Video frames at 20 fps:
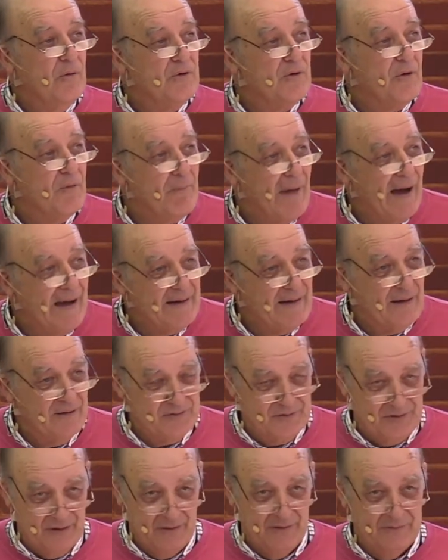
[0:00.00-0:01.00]
to remind
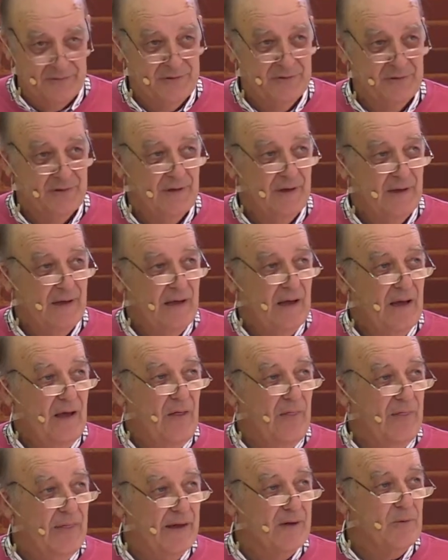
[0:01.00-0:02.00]
ourselves
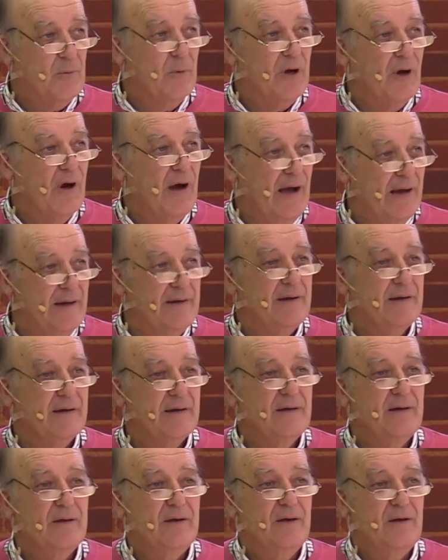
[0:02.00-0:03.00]
that we are
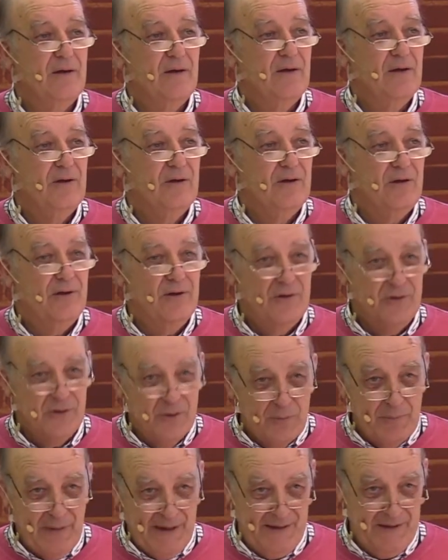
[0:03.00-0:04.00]
under
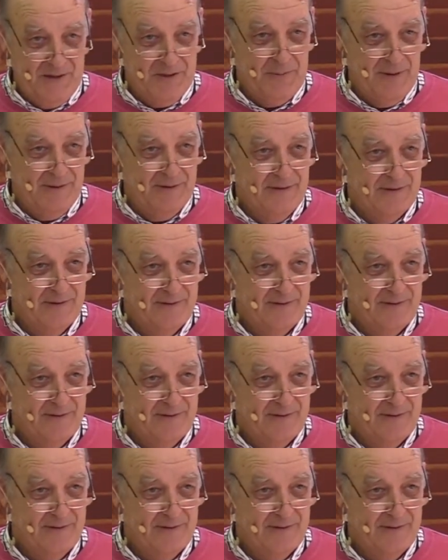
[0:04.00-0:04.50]
new management.